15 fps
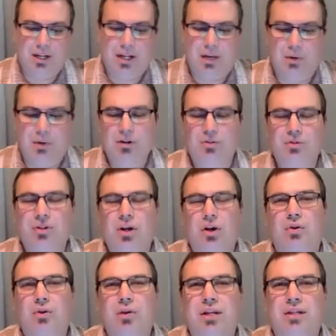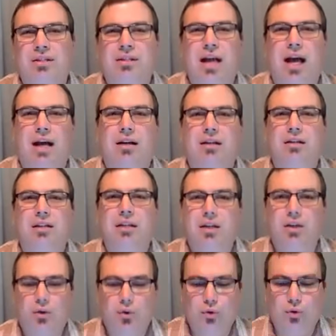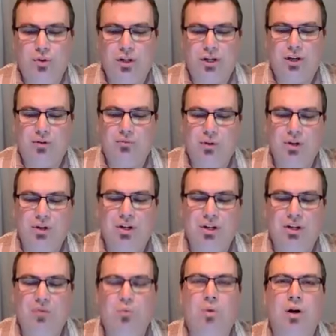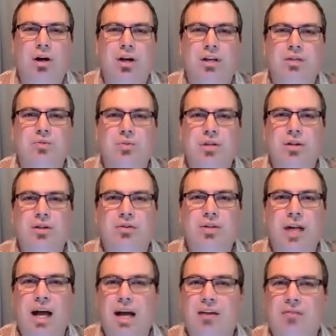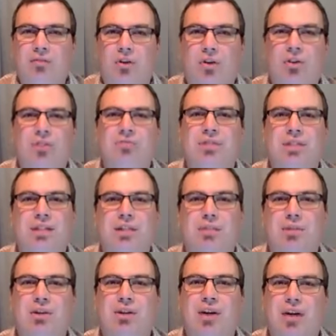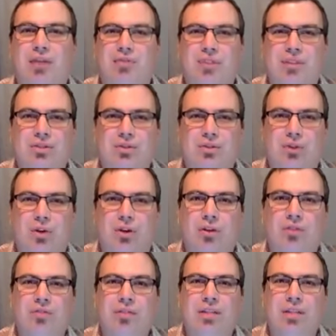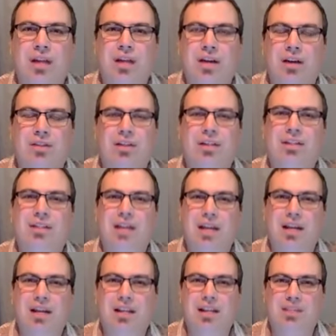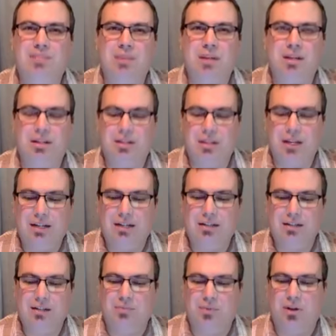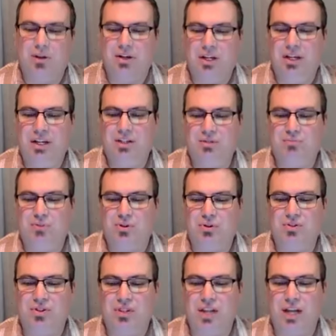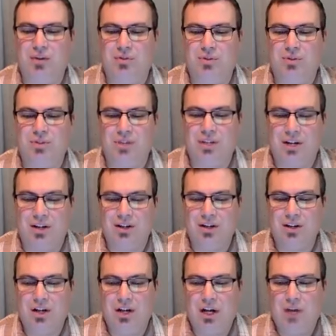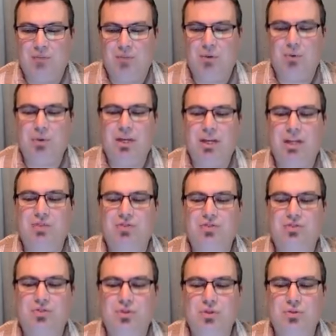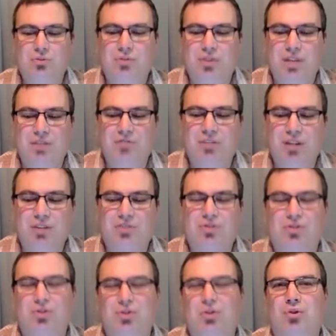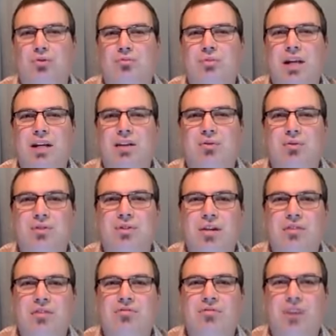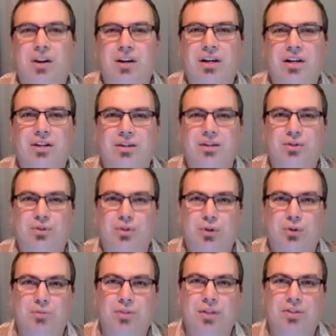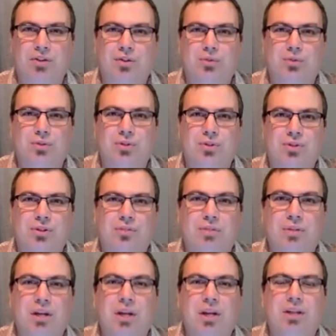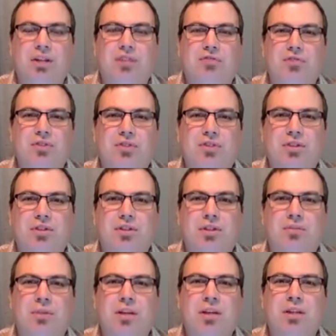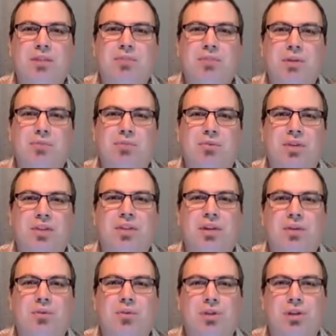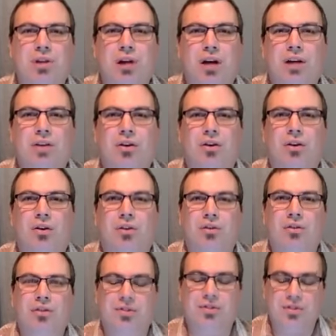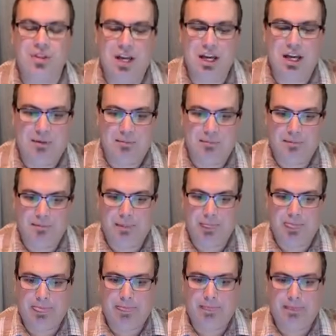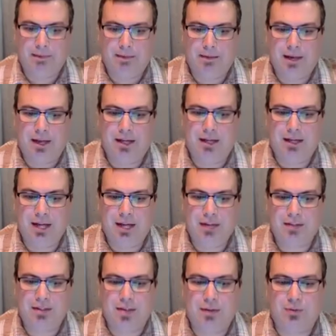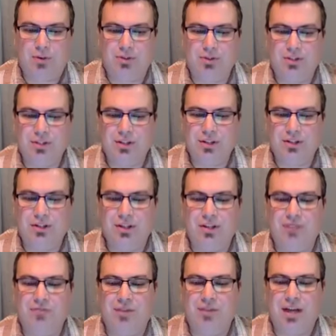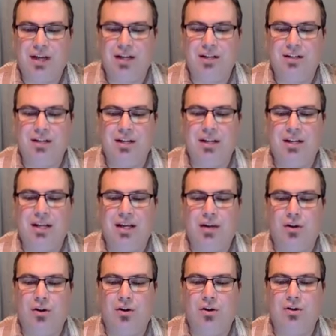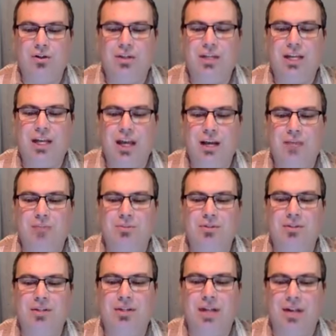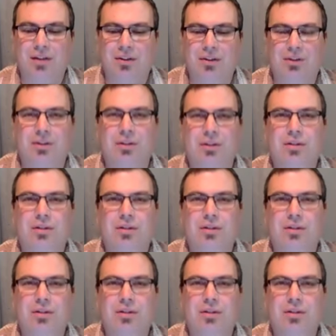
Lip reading: Now, we don't know exactly who the community was. We don't have all of the demographics or all of the data that's been collected upon each person that was there. But we can safely assume that it was a varied group, that there were some differences among the people, that they were not all the same. And yet they were still invited and they all came together.